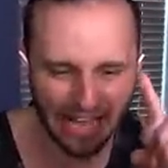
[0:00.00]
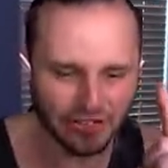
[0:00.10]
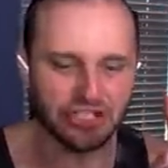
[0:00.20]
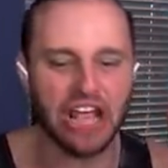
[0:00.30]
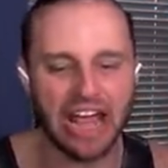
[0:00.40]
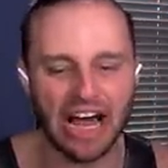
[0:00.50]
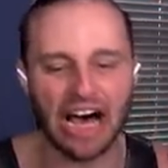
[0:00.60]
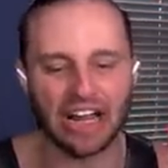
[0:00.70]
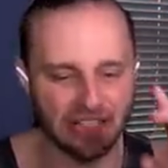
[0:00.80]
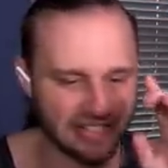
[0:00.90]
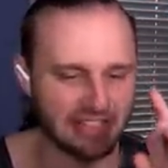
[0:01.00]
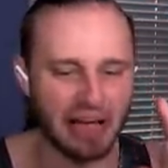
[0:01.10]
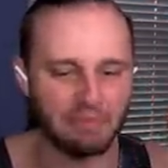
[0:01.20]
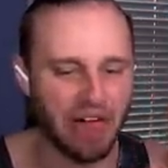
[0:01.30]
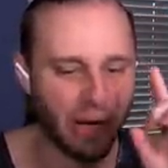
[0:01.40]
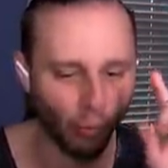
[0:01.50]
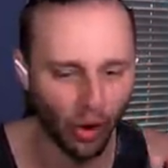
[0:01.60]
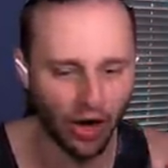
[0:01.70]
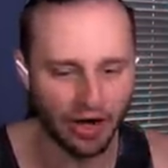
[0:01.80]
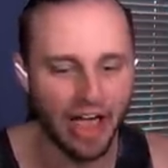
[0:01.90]
enchant on it, stop that
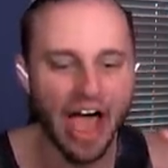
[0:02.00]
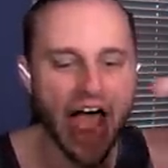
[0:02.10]
one,